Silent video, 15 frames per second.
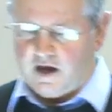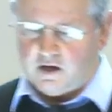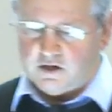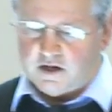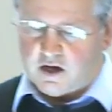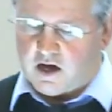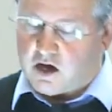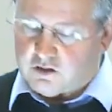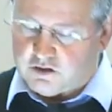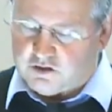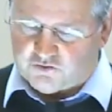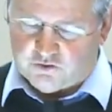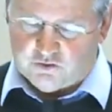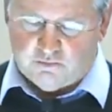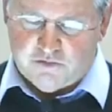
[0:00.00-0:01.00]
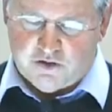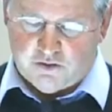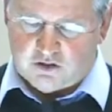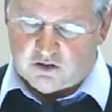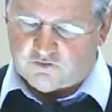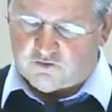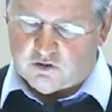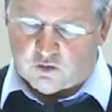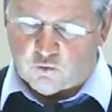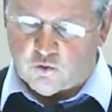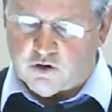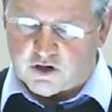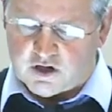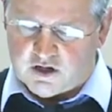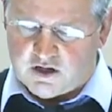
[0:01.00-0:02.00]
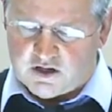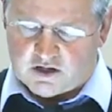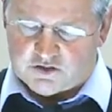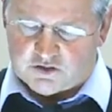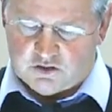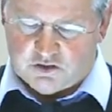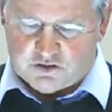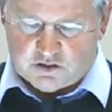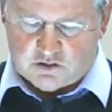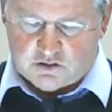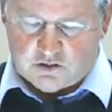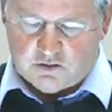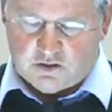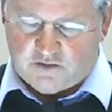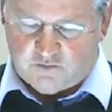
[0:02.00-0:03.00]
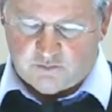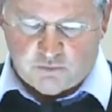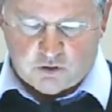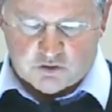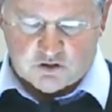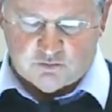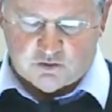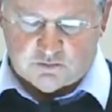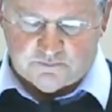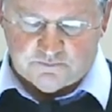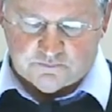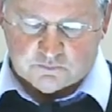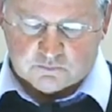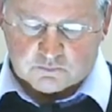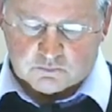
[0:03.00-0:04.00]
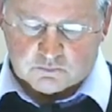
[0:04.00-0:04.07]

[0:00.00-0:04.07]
And only through the miracle of God working in us is this ever possible.